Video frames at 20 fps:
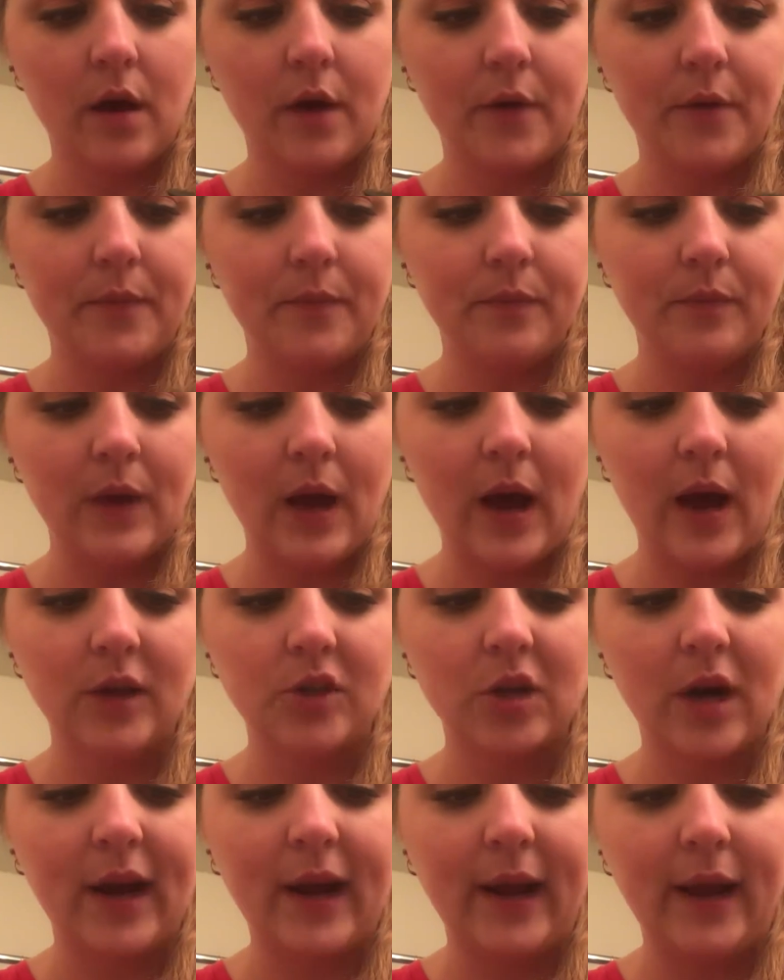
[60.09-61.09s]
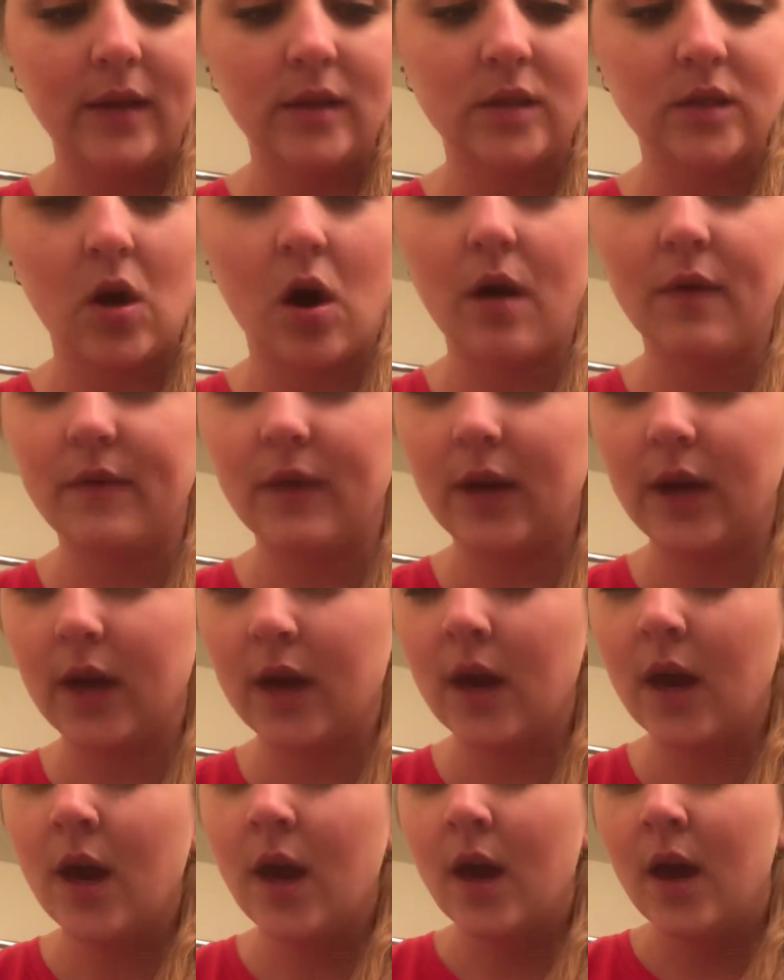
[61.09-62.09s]
um, hydrating and
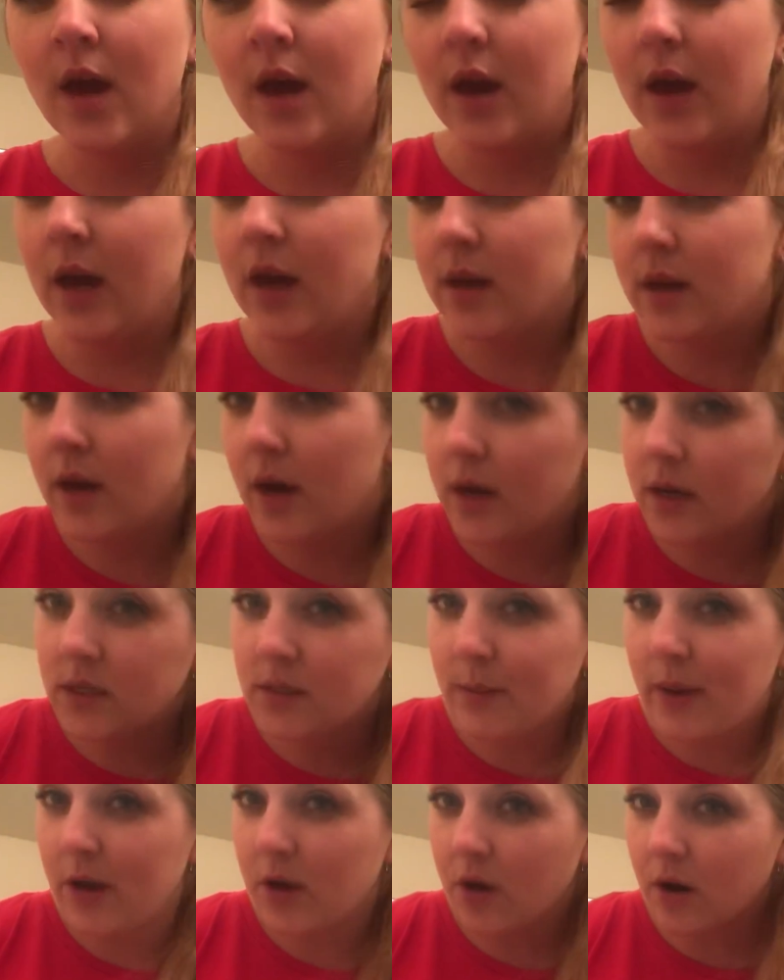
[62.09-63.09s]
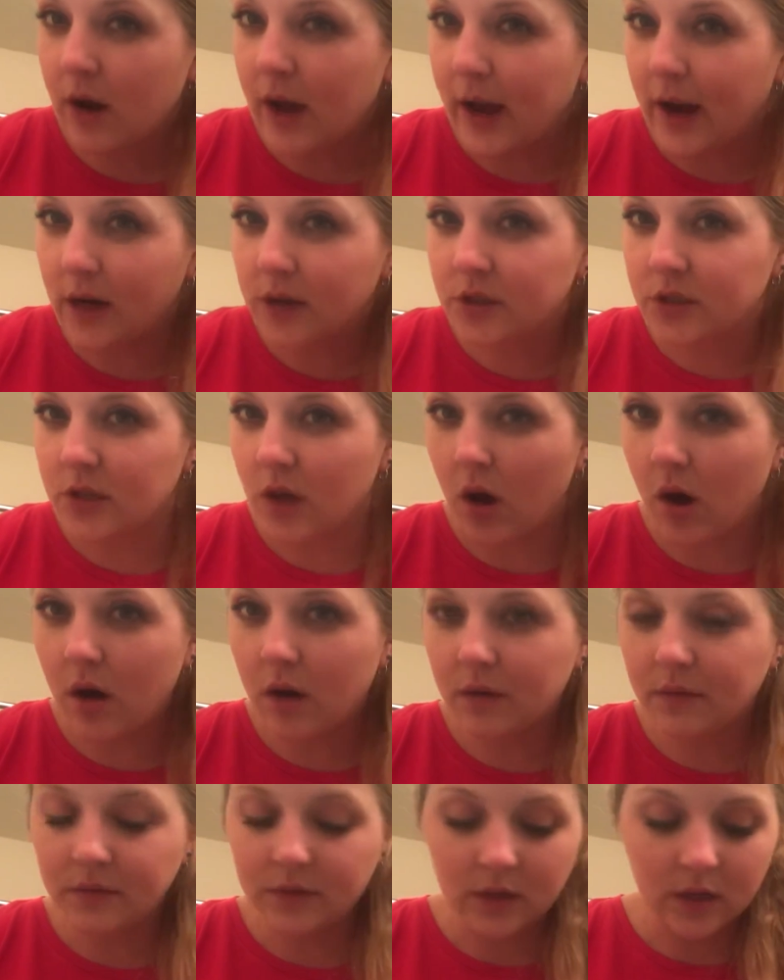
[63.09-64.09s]
softening. It does make your hair
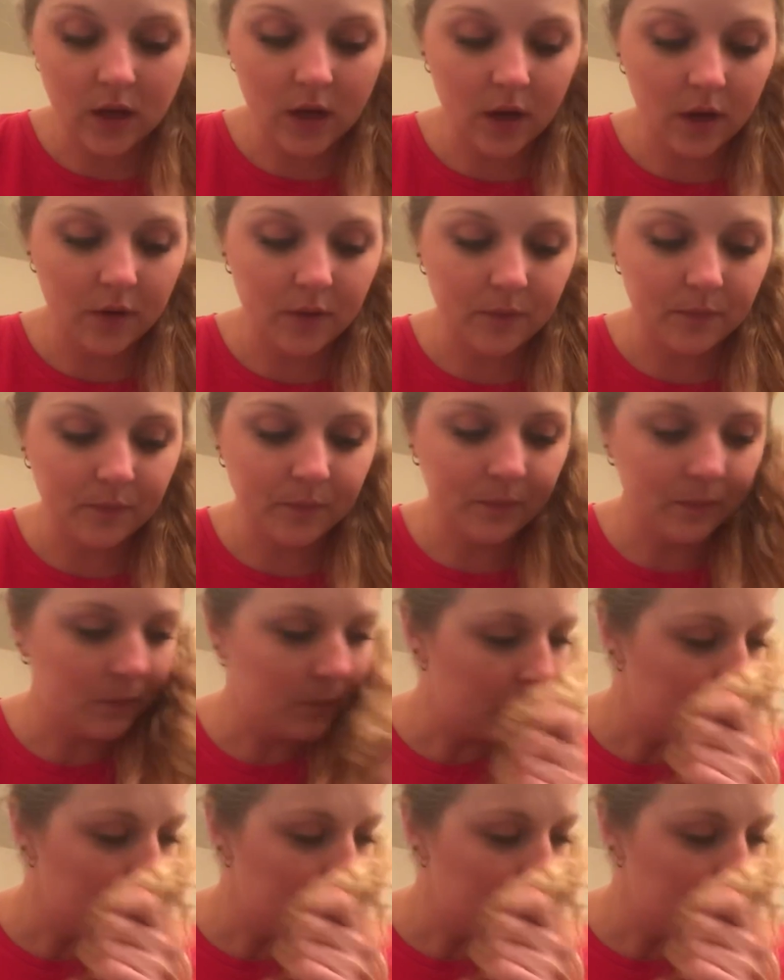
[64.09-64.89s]
soft. Um,